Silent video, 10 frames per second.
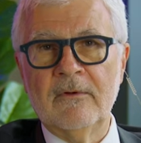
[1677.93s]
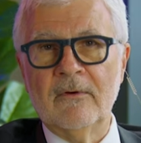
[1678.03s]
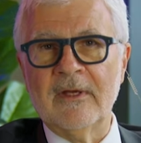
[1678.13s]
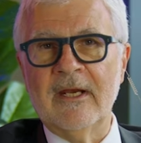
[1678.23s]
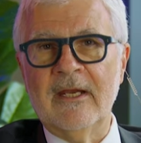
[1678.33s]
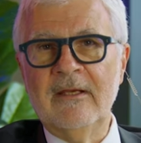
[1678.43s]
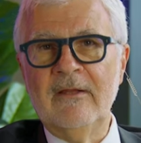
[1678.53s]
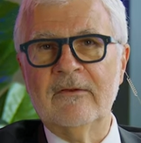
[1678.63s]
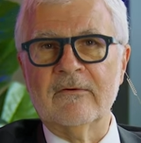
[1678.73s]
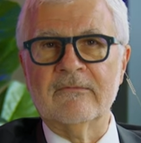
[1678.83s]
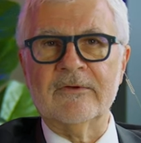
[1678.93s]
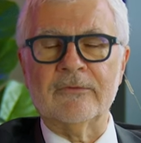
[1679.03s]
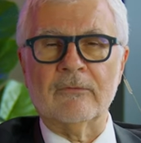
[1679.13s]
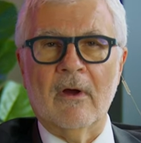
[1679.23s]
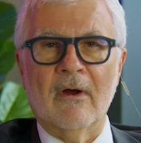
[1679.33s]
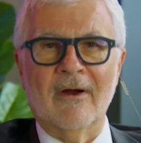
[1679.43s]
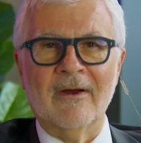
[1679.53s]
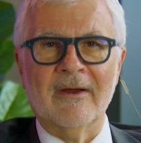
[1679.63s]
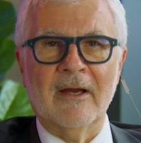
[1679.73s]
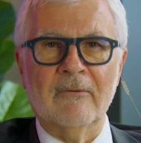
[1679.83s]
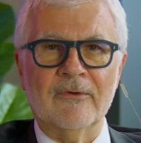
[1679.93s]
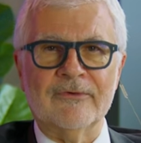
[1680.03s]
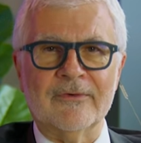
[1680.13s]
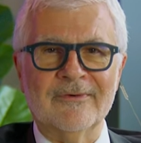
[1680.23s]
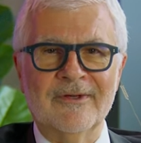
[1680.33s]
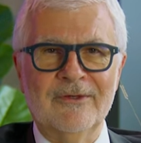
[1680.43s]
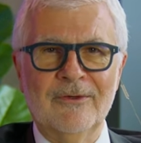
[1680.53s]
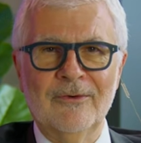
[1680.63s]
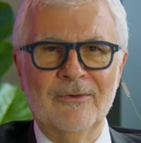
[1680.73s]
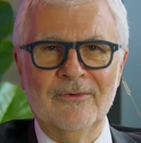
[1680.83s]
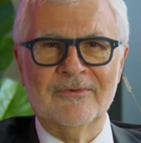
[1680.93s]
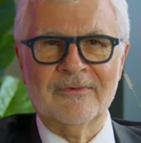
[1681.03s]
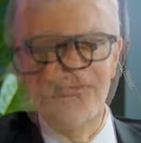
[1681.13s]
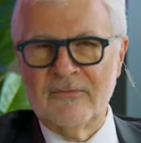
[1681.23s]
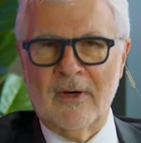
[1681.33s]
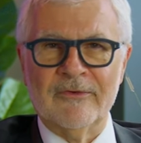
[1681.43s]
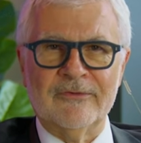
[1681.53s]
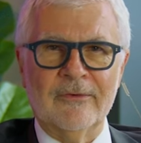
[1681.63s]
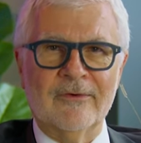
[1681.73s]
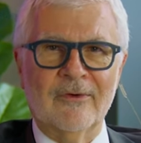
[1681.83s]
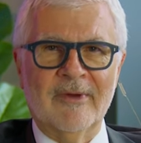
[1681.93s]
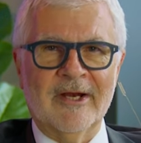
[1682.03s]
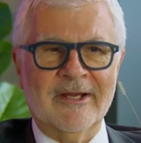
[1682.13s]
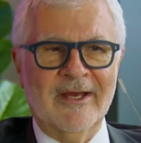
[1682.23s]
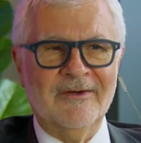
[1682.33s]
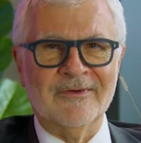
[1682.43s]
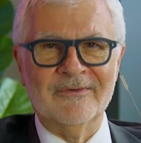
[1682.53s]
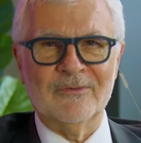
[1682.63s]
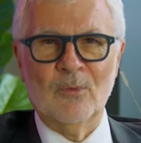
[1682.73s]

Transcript: Don't get either of us wrong. I will certainly use pharmaceutical medications